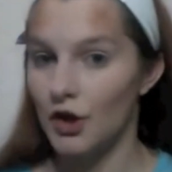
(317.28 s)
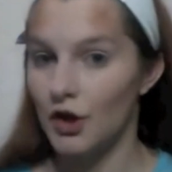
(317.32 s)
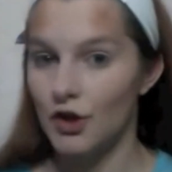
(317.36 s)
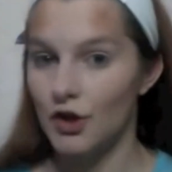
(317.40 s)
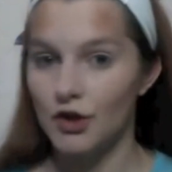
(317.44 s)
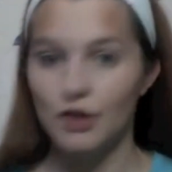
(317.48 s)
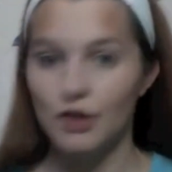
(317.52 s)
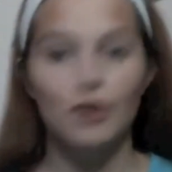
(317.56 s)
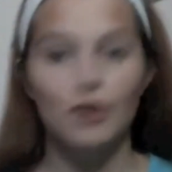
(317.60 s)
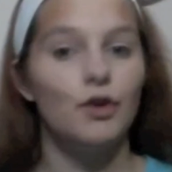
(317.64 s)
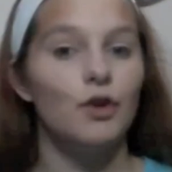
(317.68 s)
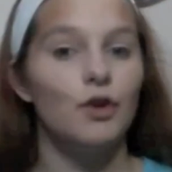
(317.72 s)

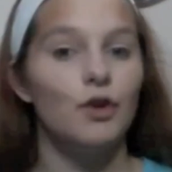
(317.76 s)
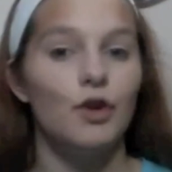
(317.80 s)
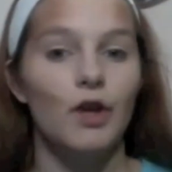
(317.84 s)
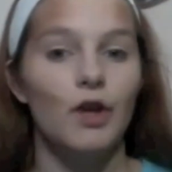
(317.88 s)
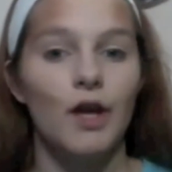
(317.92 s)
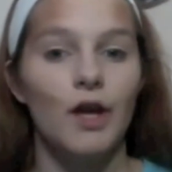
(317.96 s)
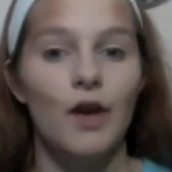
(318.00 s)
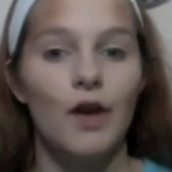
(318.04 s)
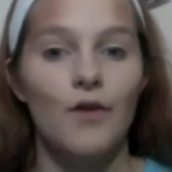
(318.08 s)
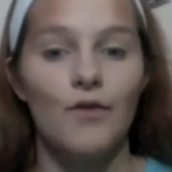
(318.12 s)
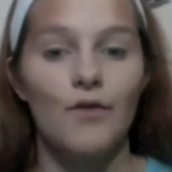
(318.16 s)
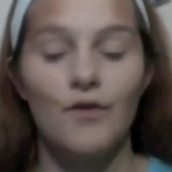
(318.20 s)
So you
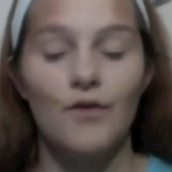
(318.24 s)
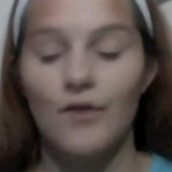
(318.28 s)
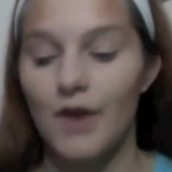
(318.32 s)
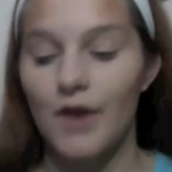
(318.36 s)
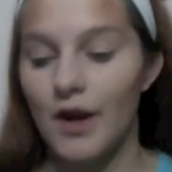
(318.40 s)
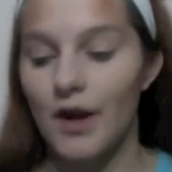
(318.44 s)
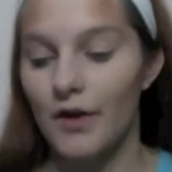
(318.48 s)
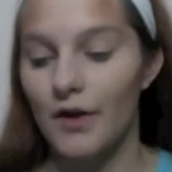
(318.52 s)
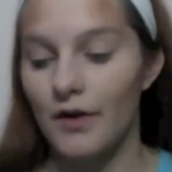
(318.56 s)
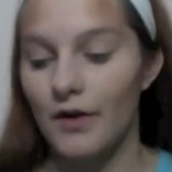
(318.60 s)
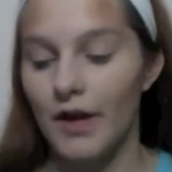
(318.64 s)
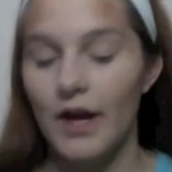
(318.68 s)
look
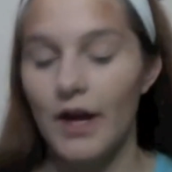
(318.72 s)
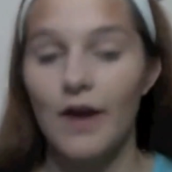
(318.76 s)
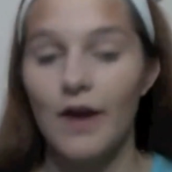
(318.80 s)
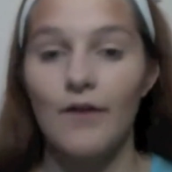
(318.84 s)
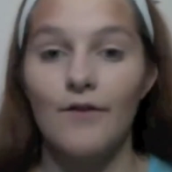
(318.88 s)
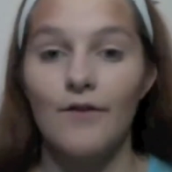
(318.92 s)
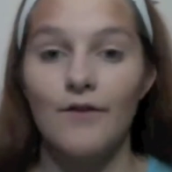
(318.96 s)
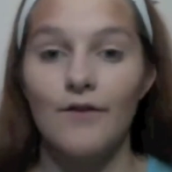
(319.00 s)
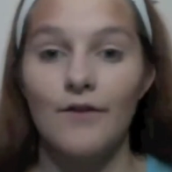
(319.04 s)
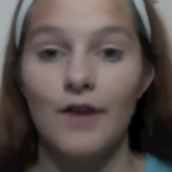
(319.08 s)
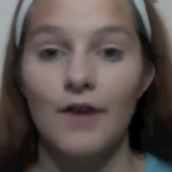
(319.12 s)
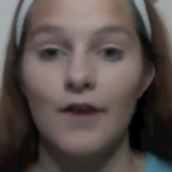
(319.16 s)
very,
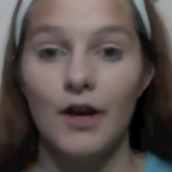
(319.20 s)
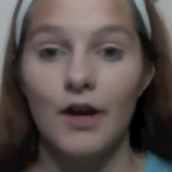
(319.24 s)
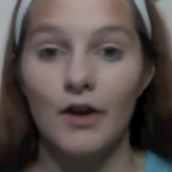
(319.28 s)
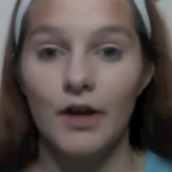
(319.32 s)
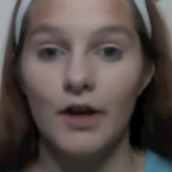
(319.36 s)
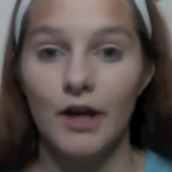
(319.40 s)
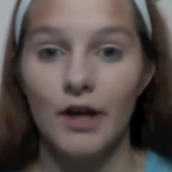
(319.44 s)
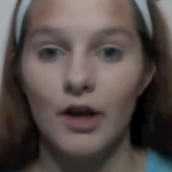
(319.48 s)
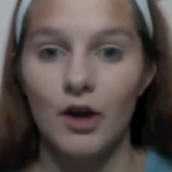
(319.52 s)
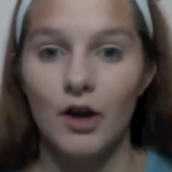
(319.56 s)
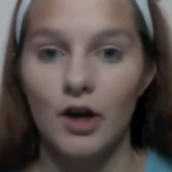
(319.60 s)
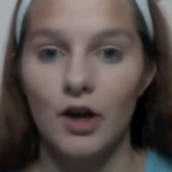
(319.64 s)

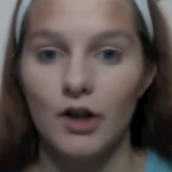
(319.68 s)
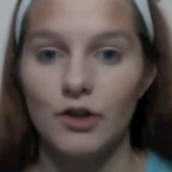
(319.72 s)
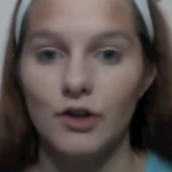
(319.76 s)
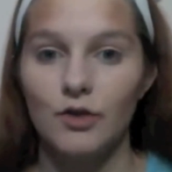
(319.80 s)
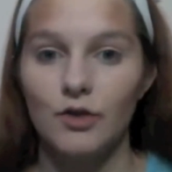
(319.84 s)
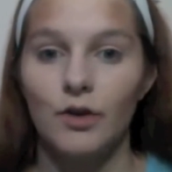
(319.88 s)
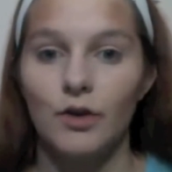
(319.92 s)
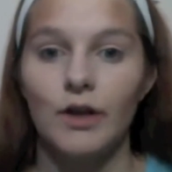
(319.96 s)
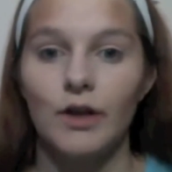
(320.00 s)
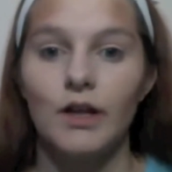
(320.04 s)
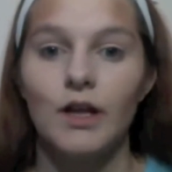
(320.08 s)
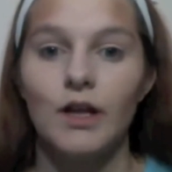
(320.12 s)
very
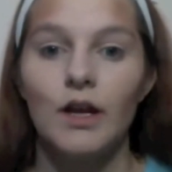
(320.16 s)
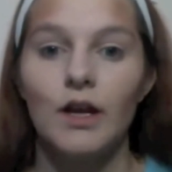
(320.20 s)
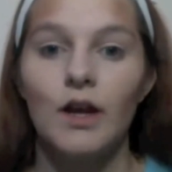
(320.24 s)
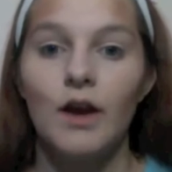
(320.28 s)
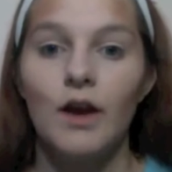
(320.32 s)
contoured.